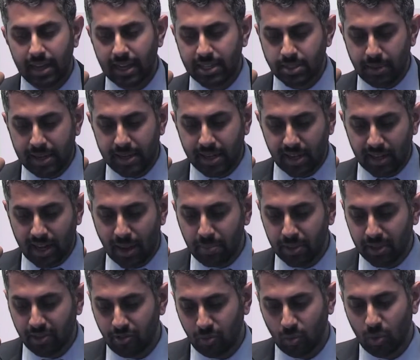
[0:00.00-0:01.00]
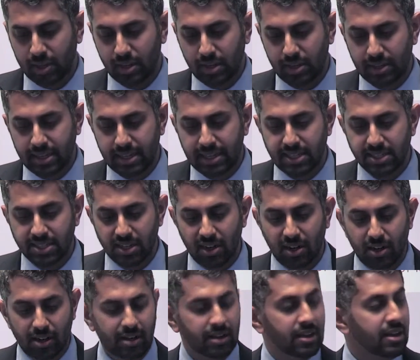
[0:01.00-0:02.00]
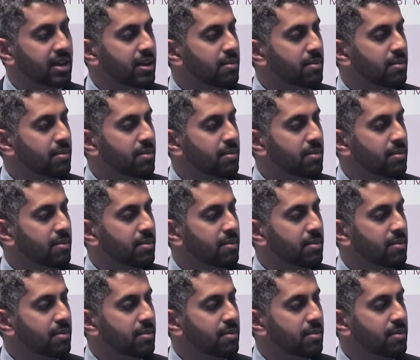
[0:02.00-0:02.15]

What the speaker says: explaining a couple of what these are.